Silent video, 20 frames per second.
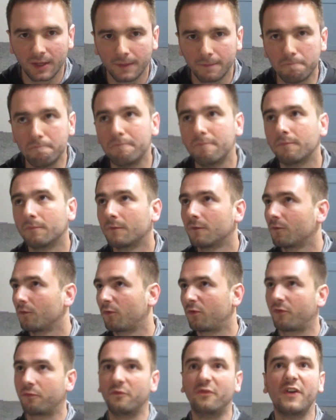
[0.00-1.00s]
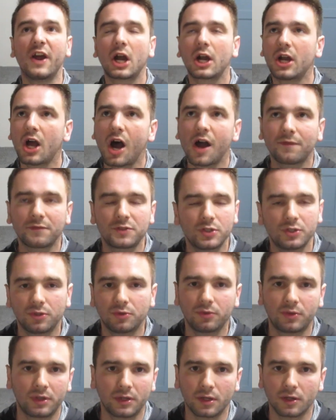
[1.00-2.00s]
Very often
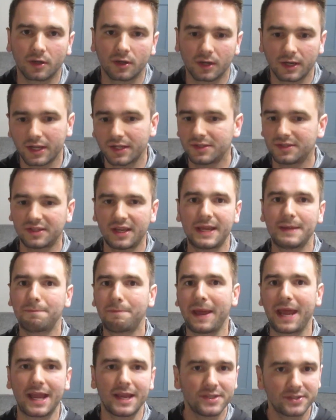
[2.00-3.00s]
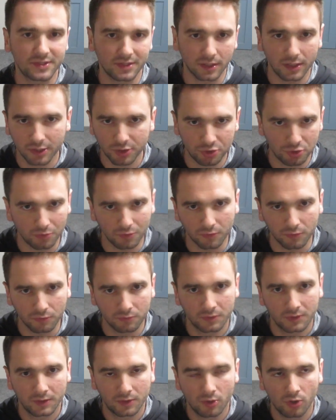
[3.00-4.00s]
you hear it's a pacing issue,
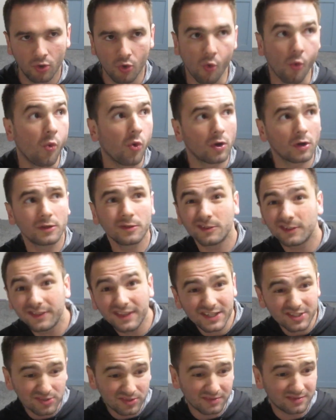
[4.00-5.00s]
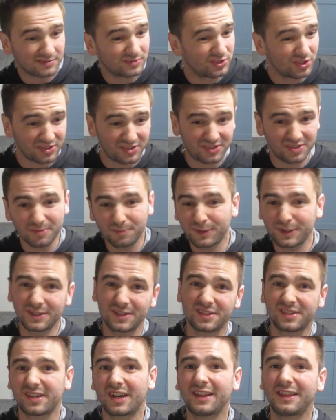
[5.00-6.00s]
or they just simply
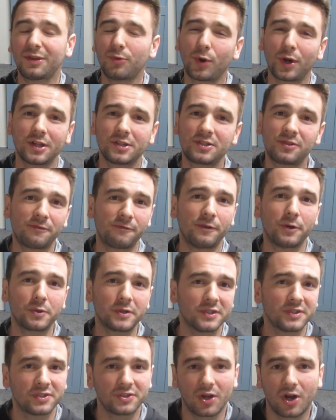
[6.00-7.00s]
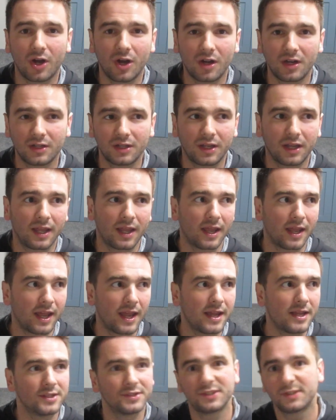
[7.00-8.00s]
decide they wanted to focus on
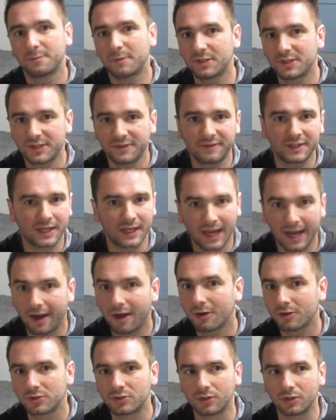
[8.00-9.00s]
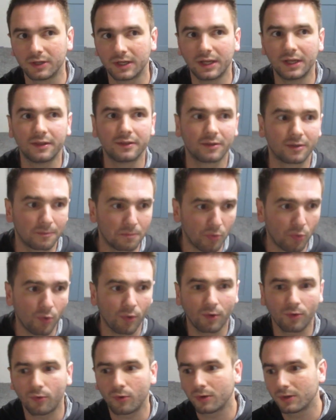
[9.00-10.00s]
a specific character, either
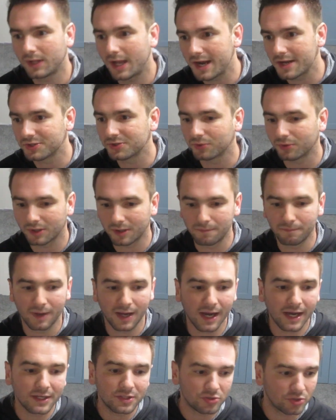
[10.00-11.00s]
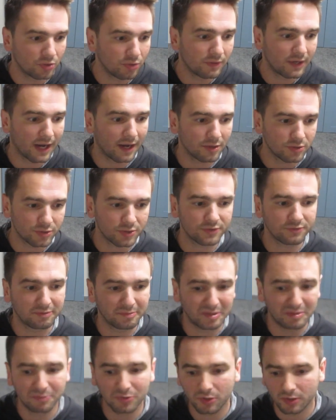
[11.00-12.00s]
more or less, or combine 2 characters
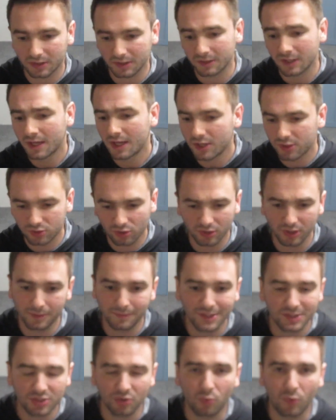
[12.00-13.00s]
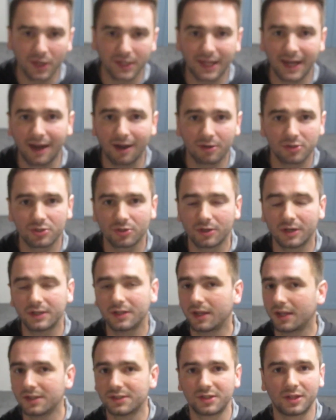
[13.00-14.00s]
from a book and turn them into one character
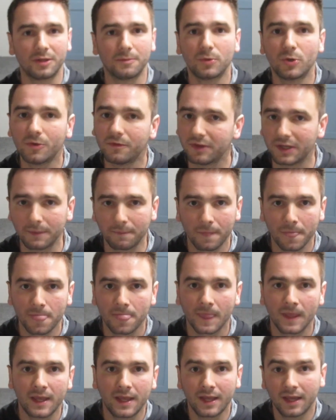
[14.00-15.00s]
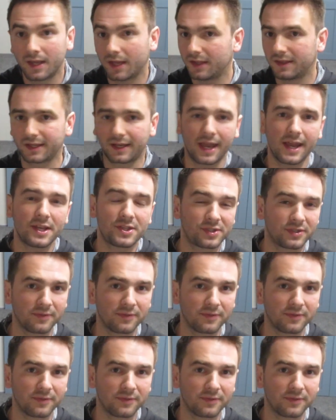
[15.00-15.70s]
into the movie. In the case